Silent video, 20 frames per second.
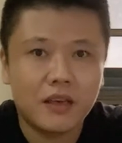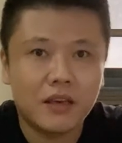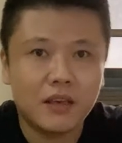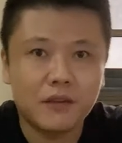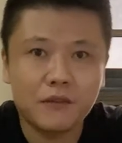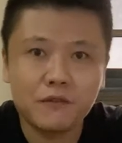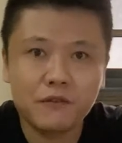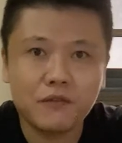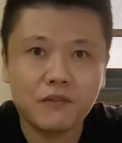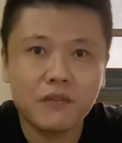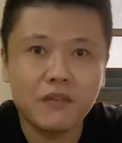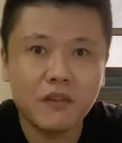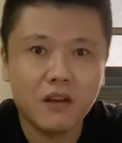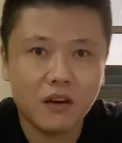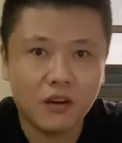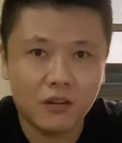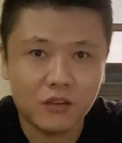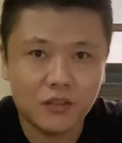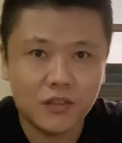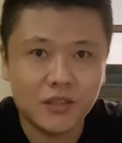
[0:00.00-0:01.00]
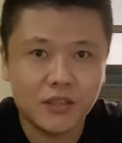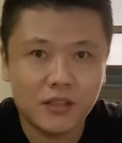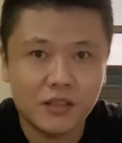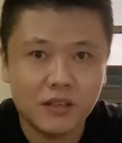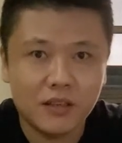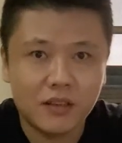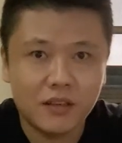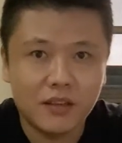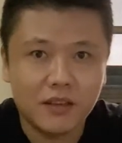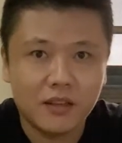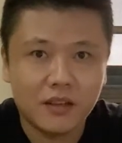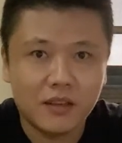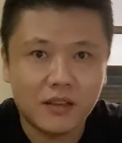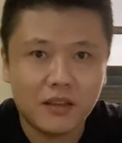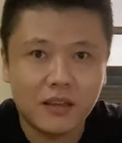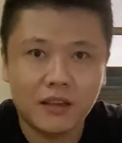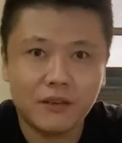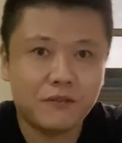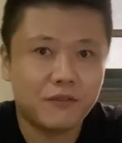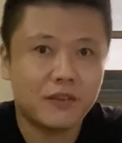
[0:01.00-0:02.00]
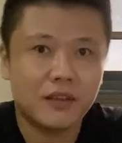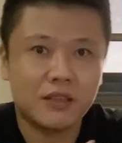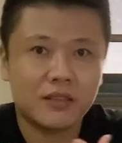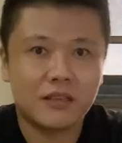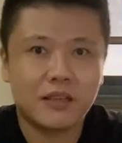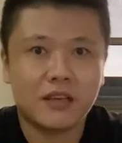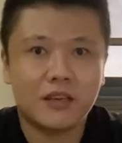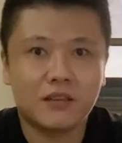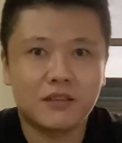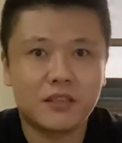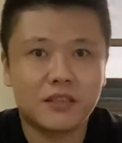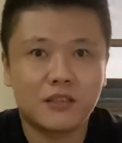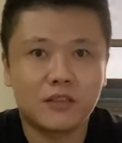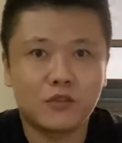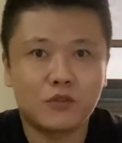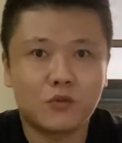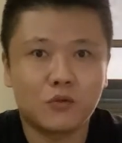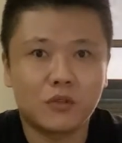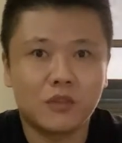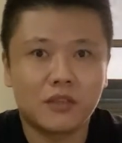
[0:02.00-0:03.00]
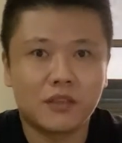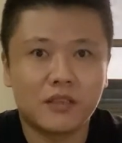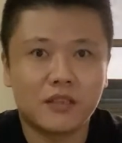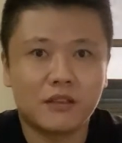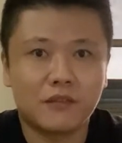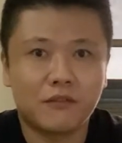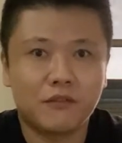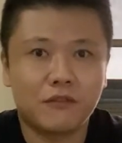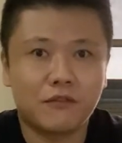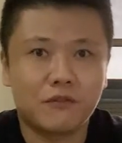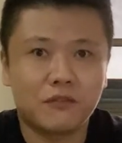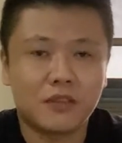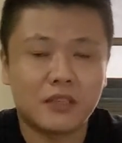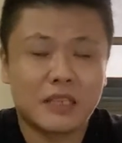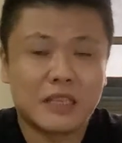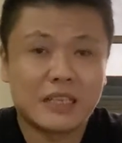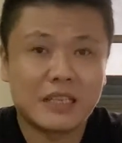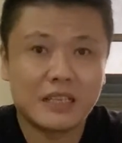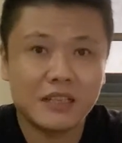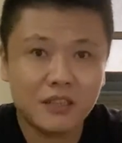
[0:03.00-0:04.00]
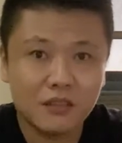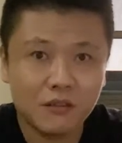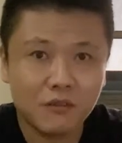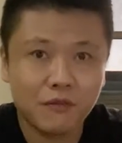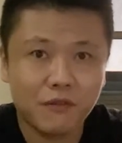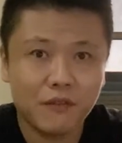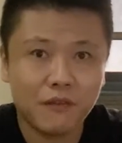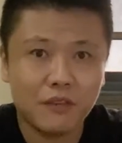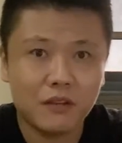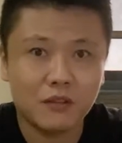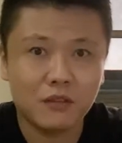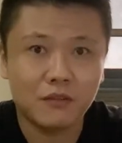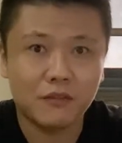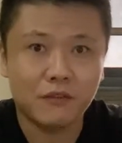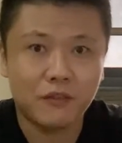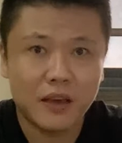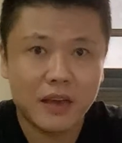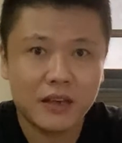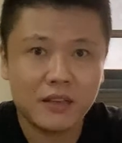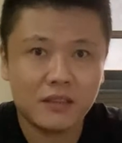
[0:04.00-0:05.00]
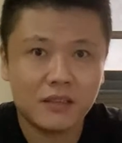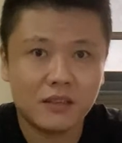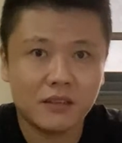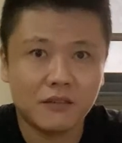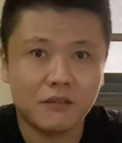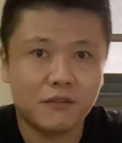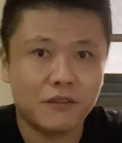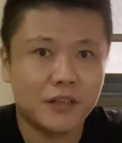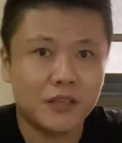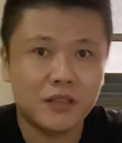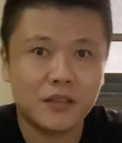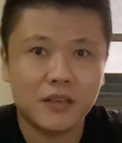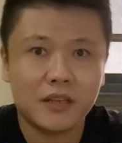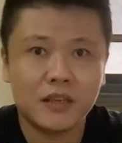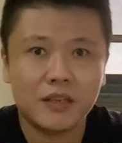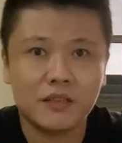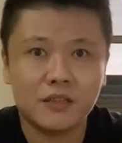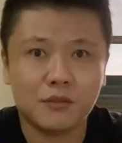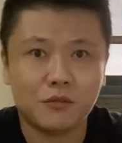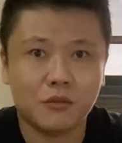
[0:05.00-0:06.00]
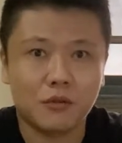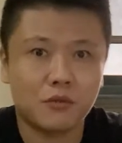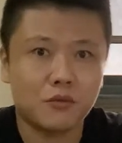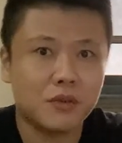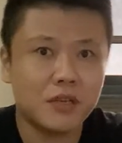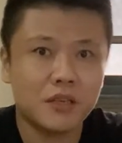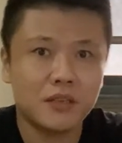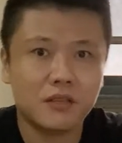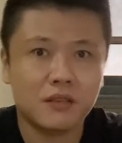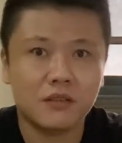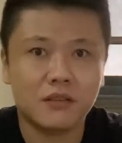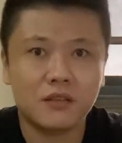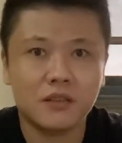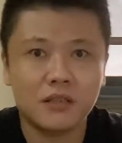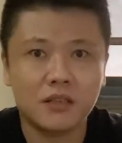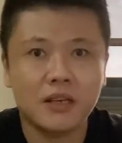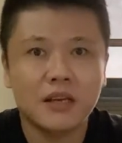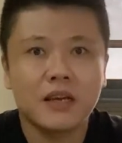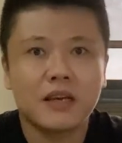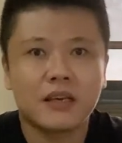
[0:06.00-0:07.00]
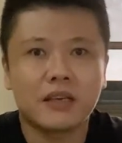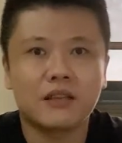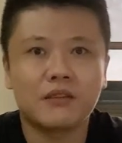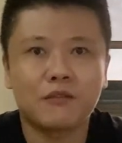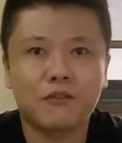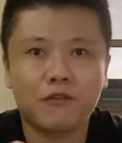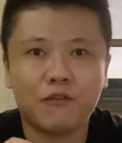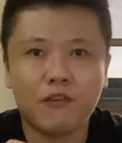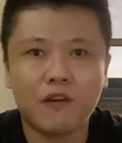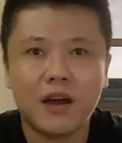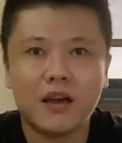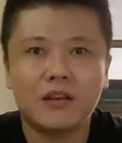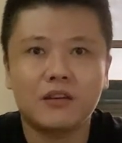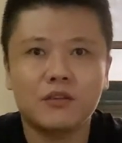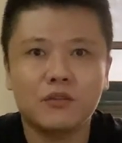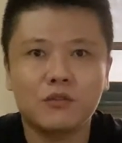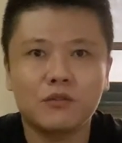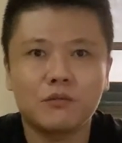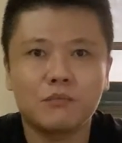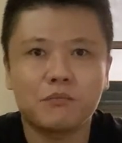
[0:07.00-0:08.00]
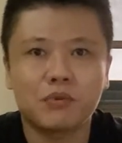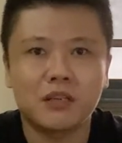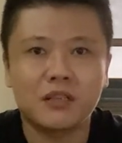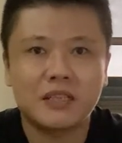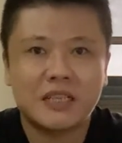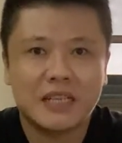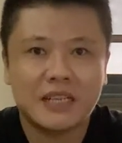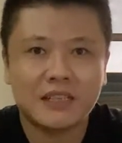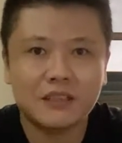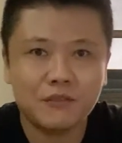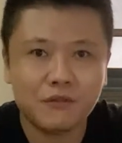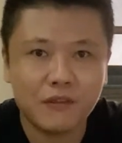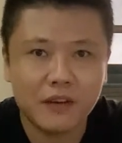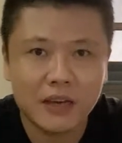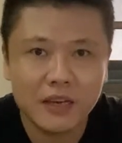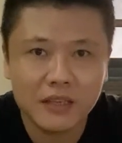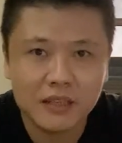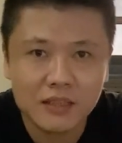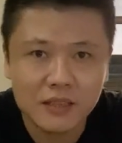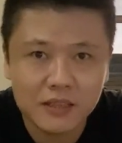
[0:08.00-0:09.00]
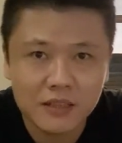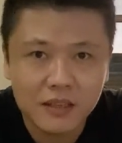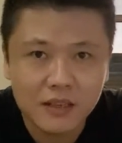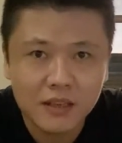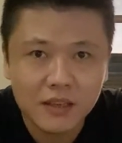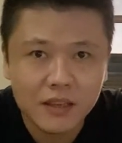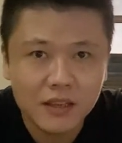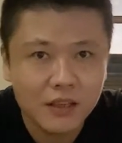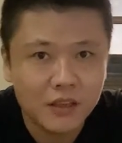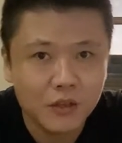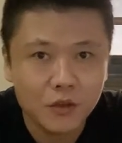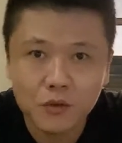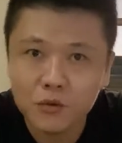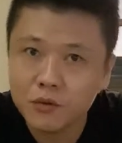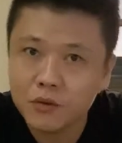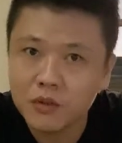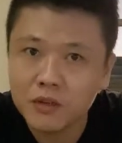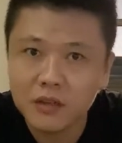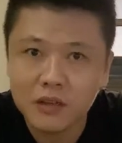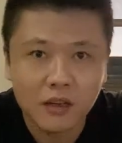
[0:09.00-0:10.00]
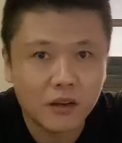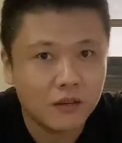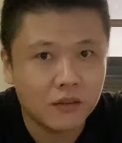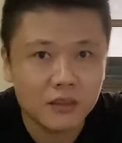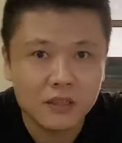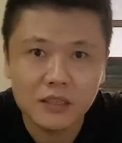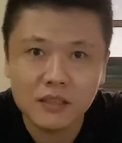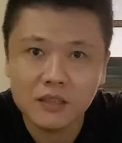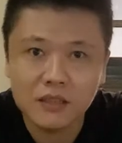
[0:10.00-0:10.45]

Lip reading: if not, if let's say you didn't do the initial phase, awareness or research, in the final purchase phase, you're not